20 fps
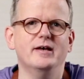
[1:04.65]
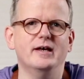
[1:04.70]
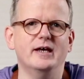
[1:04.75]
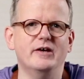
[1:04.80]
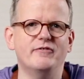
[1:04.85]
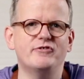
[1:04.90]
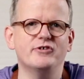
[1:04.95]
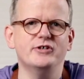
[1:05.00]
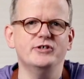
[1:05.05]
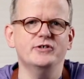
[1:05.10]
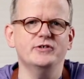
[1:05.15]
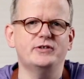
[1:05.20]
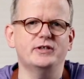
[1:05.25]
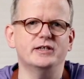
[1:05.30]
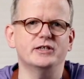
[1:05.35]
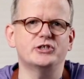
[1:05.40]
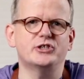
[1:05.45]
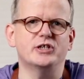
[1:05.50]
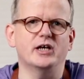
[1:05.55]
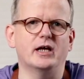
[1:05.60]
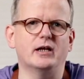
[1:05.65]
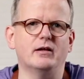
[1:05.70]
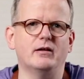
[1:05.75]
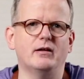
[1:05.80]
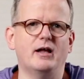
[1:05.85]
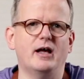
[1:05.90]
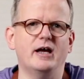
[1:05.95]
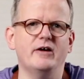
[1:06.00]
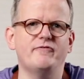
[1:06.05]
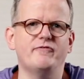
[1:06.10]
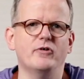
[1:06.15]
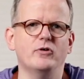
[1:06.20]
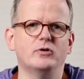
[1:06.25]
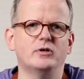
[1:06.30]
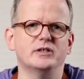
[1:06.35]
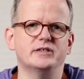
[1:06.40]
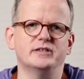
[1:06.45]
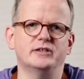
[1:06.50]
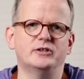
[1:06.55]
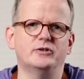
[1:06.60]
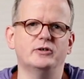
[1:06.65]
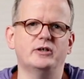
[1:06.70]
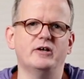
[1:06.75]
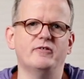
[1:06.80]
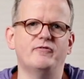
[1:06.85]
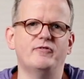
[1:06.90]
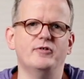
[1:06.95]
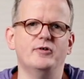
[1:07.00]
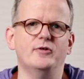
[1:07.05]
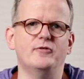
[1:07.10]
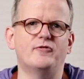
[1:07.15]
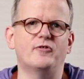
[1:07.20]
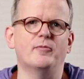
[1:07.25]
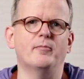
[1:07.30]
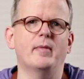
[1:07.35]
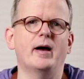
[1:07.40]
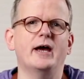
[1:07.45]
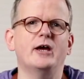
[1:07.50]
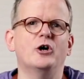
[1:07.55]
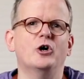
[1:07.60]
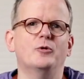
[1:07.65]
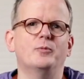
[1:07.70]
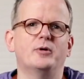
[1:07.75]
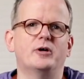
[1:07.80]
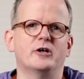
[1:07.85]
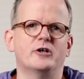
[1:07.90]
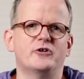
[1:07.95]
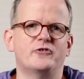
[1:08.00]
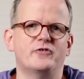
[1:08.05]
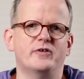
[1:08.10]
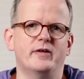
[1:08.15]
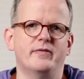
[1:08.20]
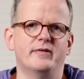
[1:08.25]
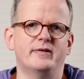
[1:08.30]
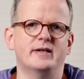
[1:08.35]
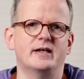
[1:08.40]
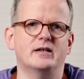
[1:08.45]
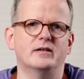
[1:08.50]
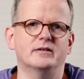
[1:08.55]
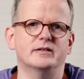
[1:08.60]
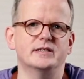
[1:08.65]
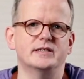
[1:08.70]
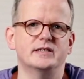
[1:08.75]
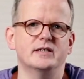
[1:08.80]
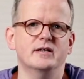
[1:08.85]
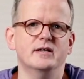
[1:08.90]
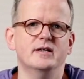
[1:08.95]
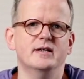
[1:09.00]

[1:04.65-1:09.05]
If you're new to this channel, I focus on cooking food from my home country, the Netherlands,